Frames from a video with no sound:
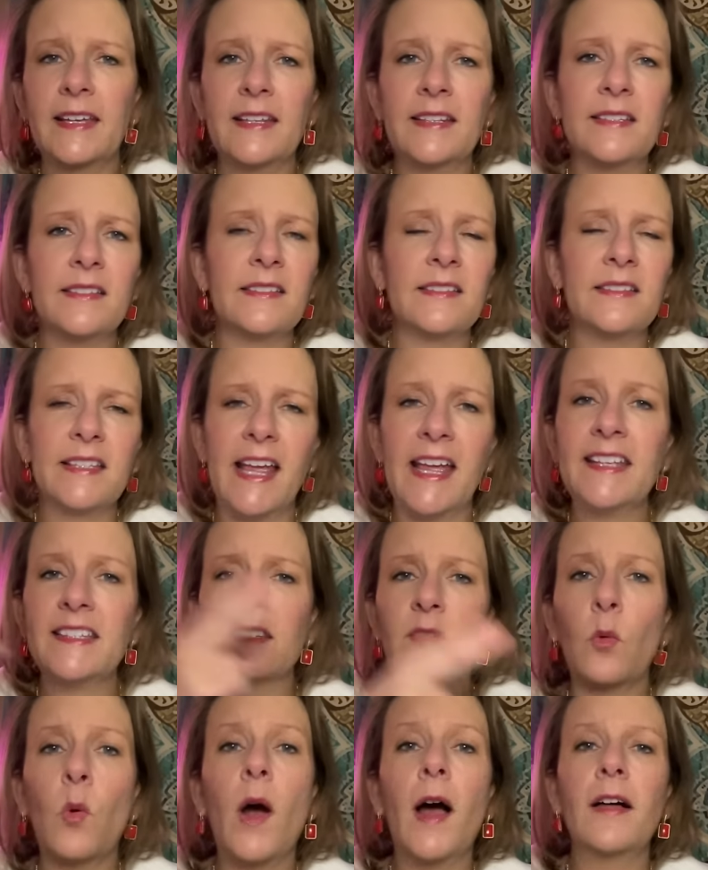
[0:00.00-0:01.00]
it takes
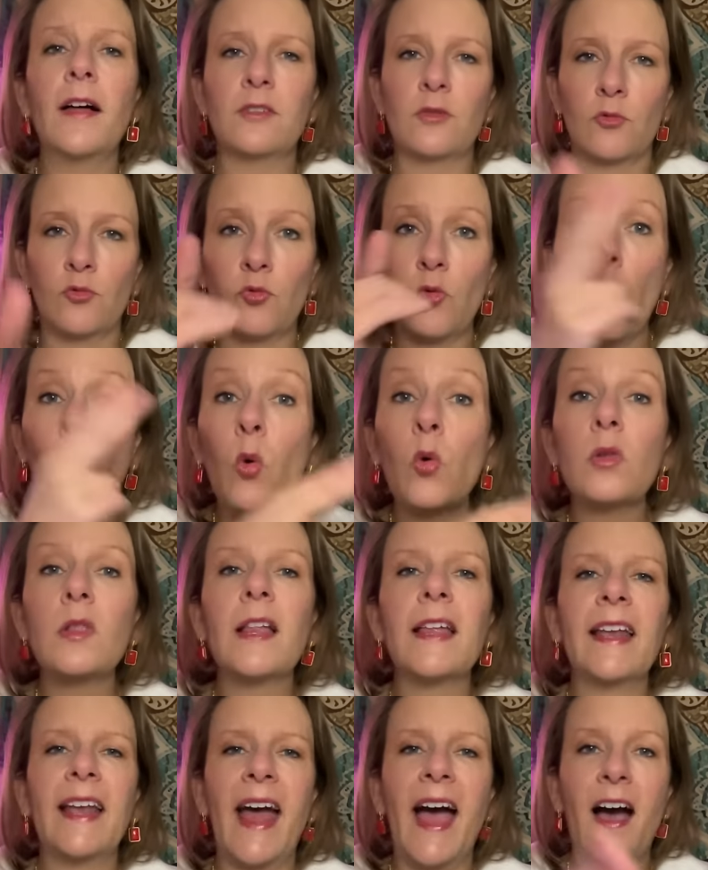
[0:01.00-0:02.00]
a while to roll
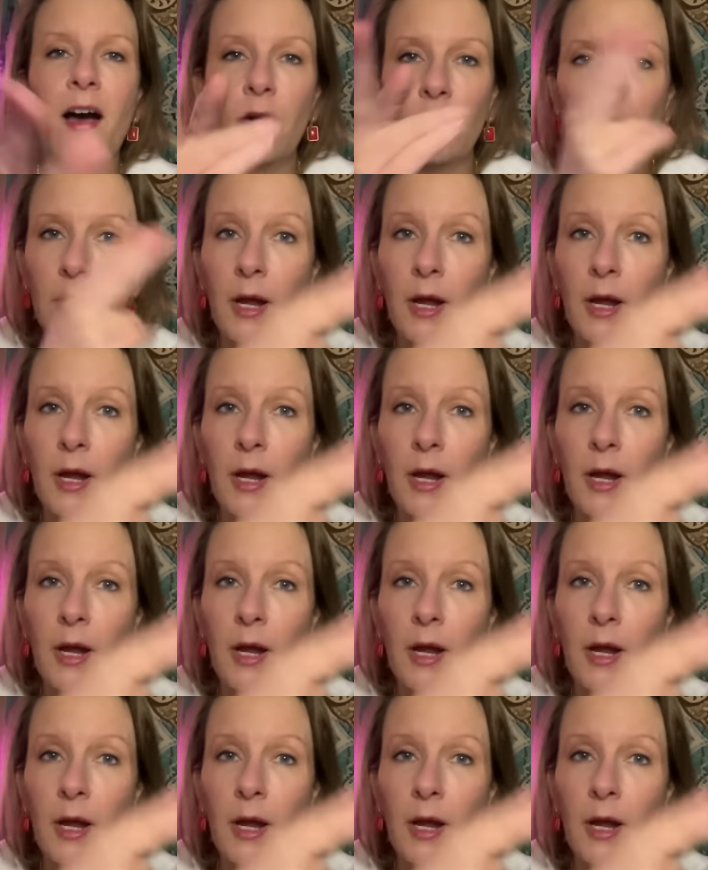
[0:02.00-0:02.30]
it out